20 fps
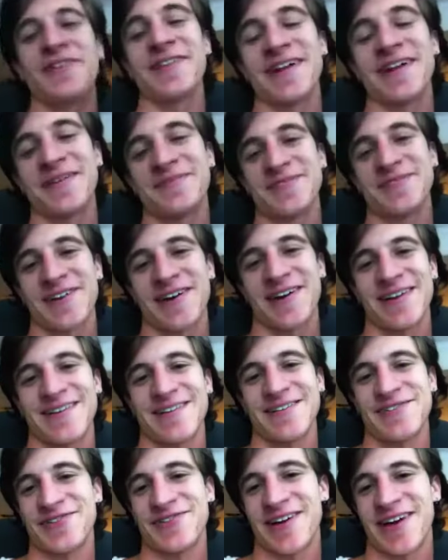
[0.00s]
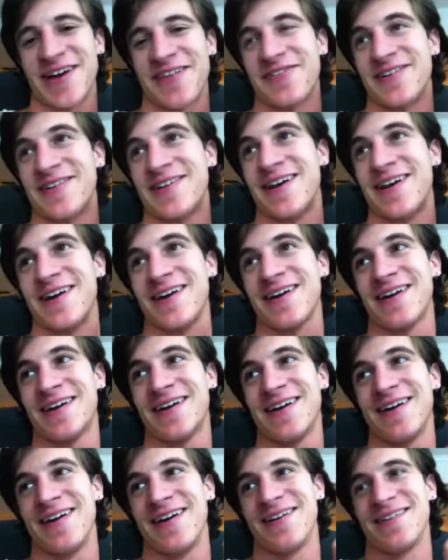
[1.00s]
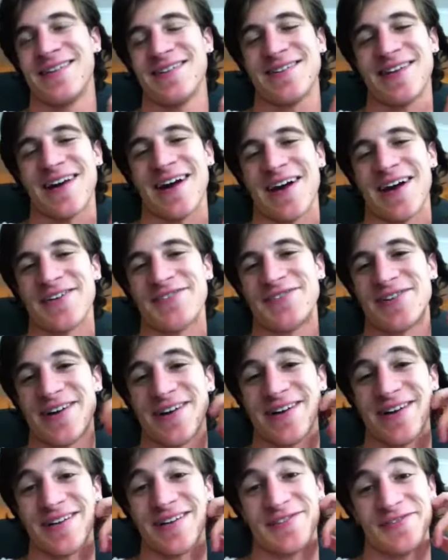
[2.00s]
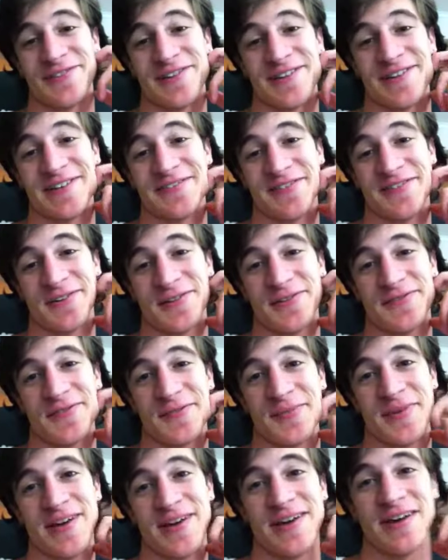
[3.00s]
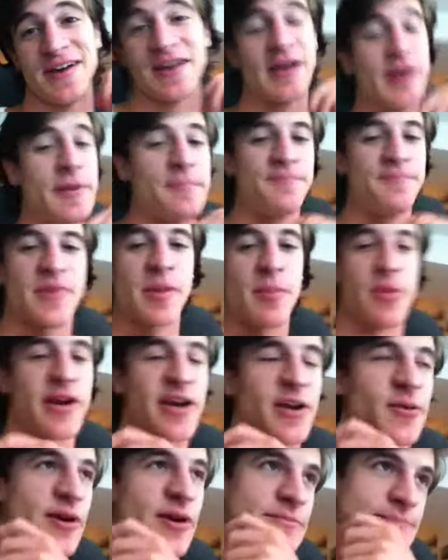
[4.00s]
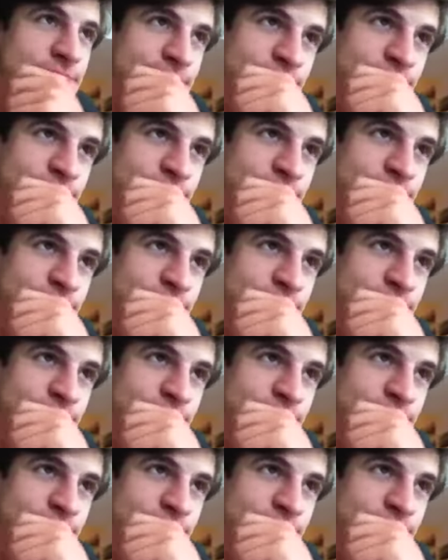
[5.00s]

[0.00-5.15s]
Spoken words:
that I'm trying to drink every day to stay hydrated. It's really difficult for me. But anyway,